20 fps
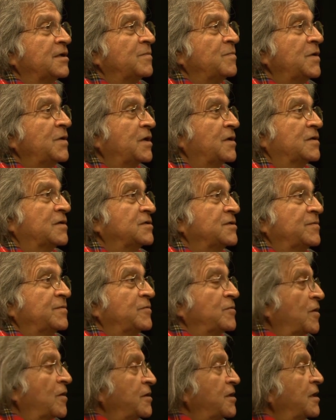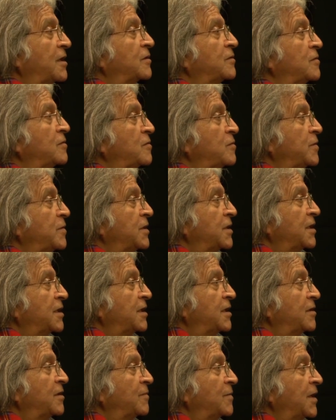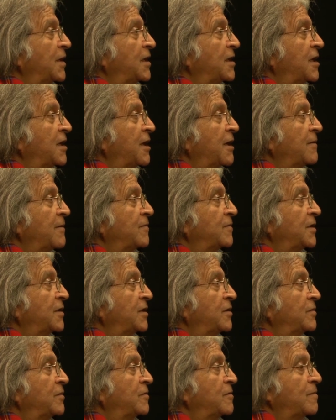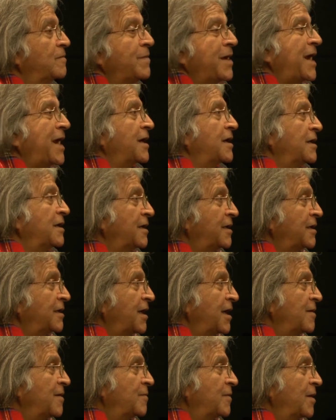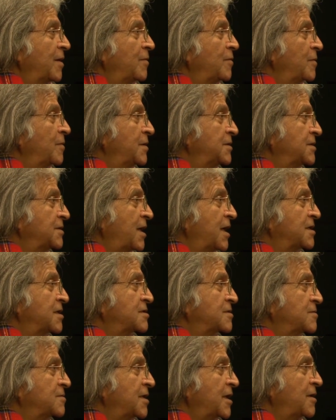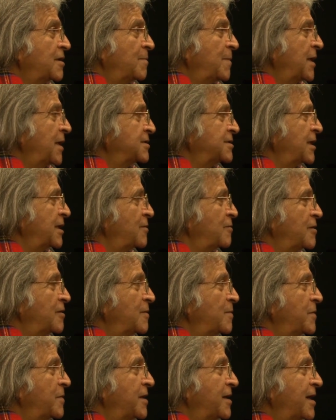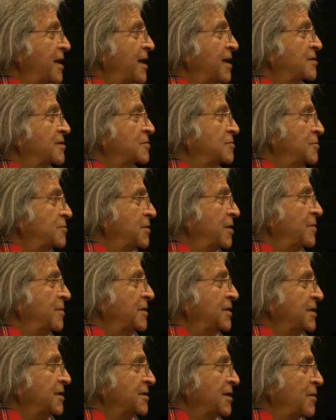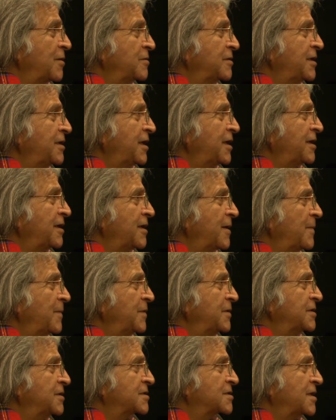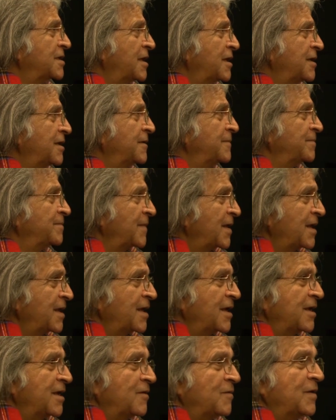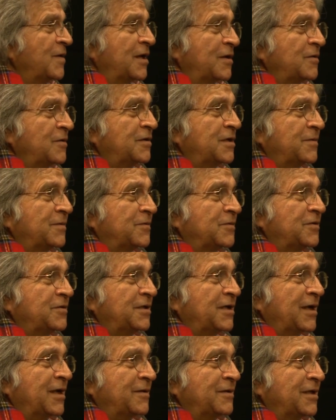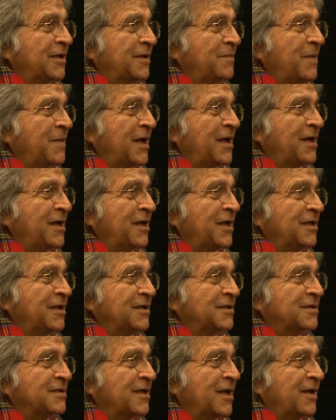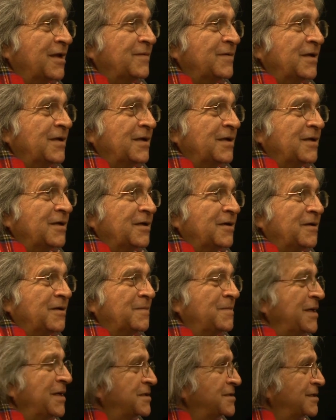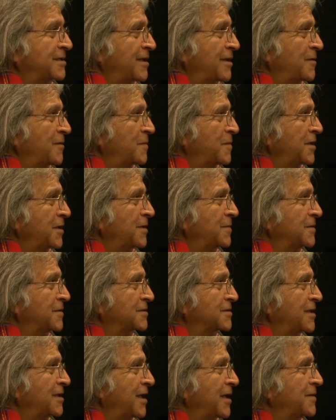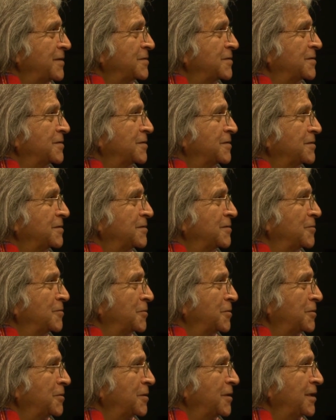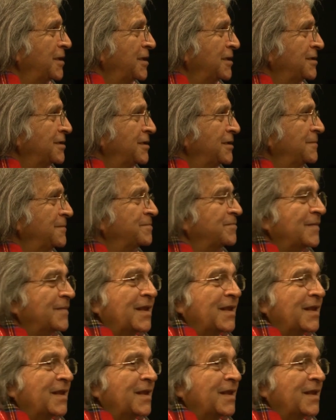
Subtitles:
Because if you've not done good work in one's life, then you go back. And I've always asked, my secular prayer, I ask whoever is out there, up in the sky, well, look, if you think I've done badly in this life, or messed around people's lives, or law, or anything,